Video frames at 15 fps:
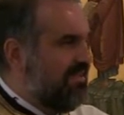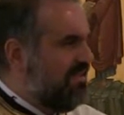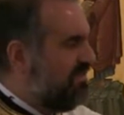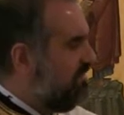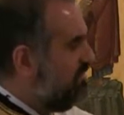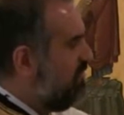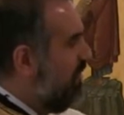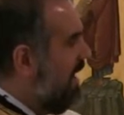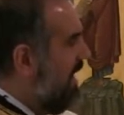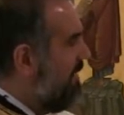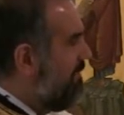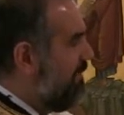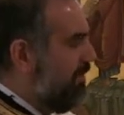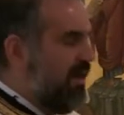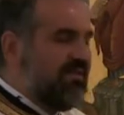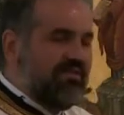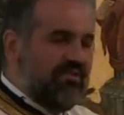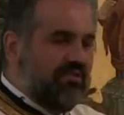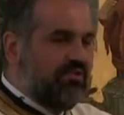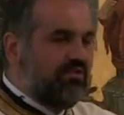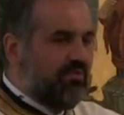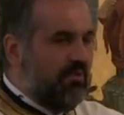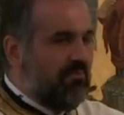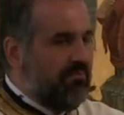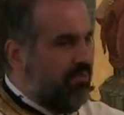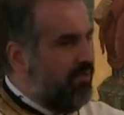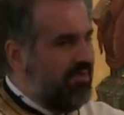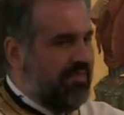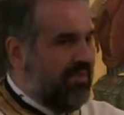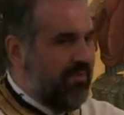This is why for us it is so
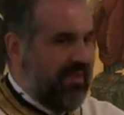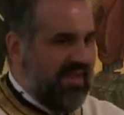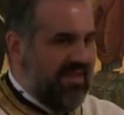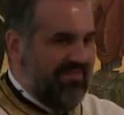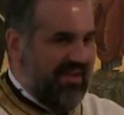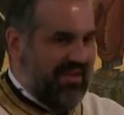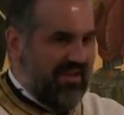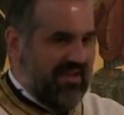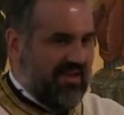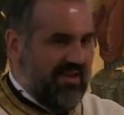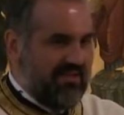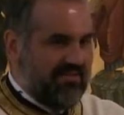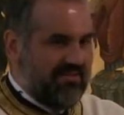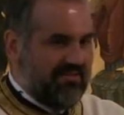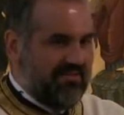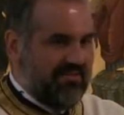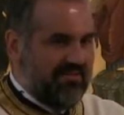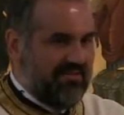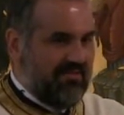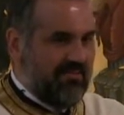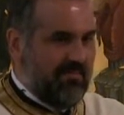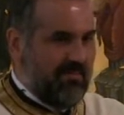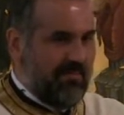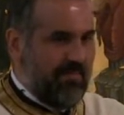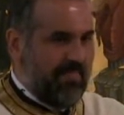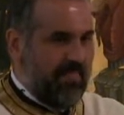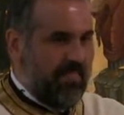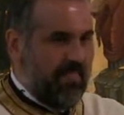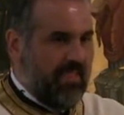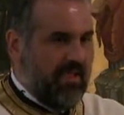important that we have icons.
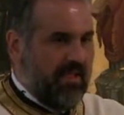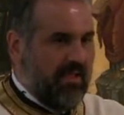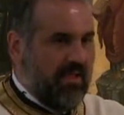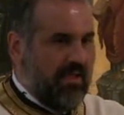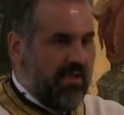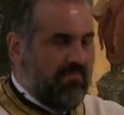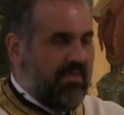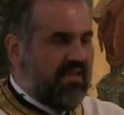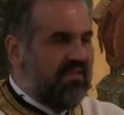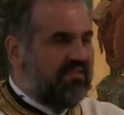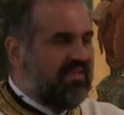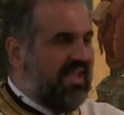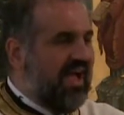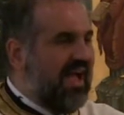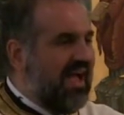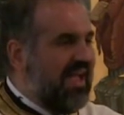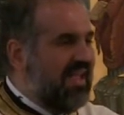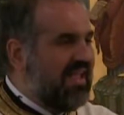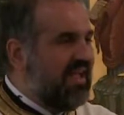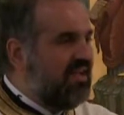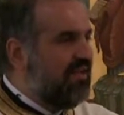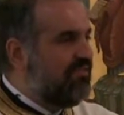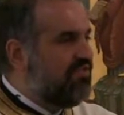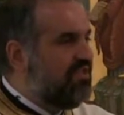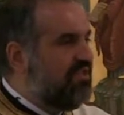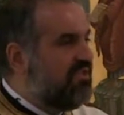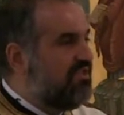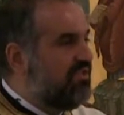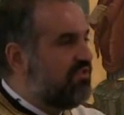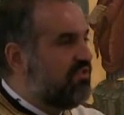Because the icon of
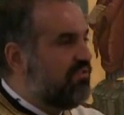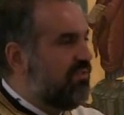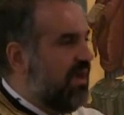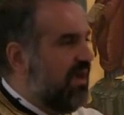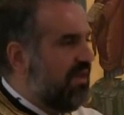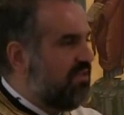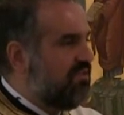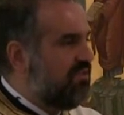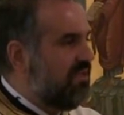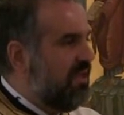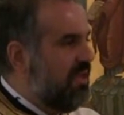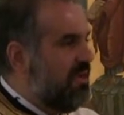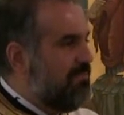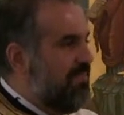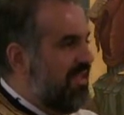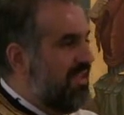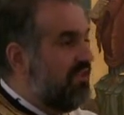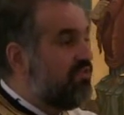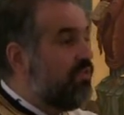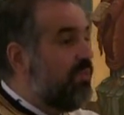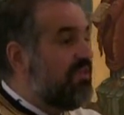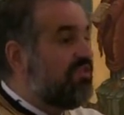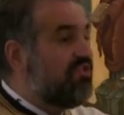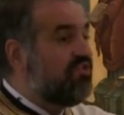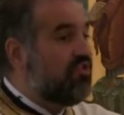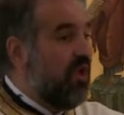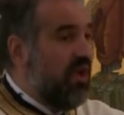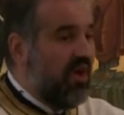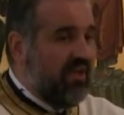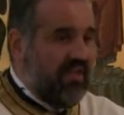Jesus Christ, because we
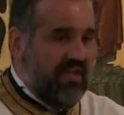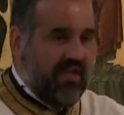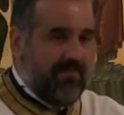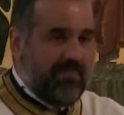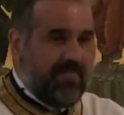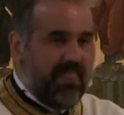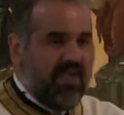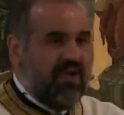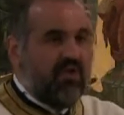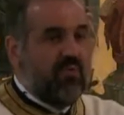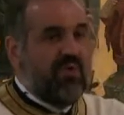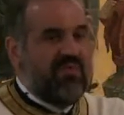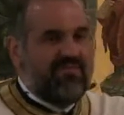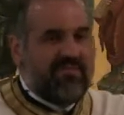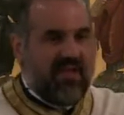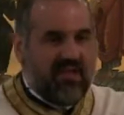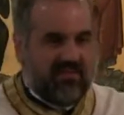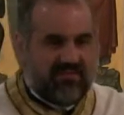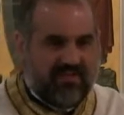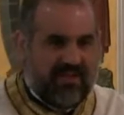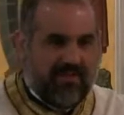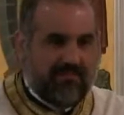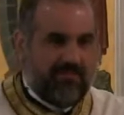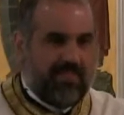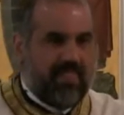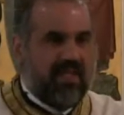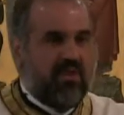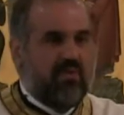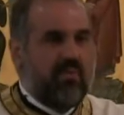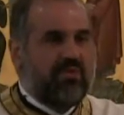saw Him, we felt
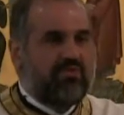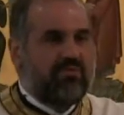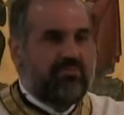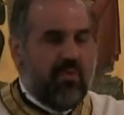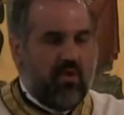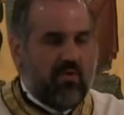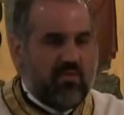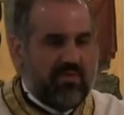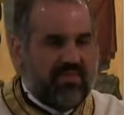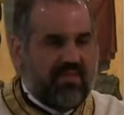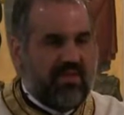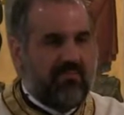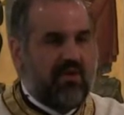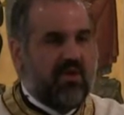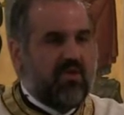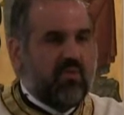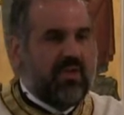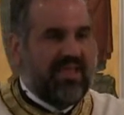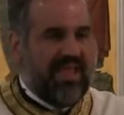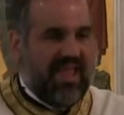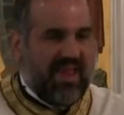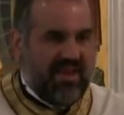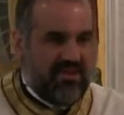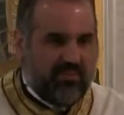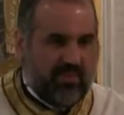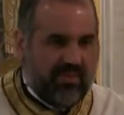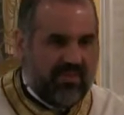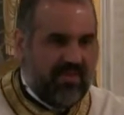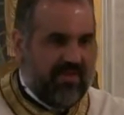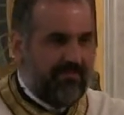Him, we spoke with Him, we ate
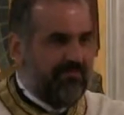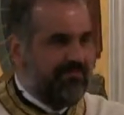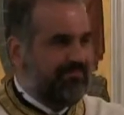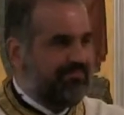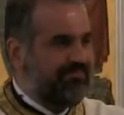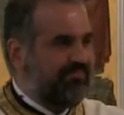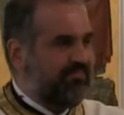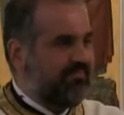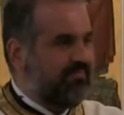with Him.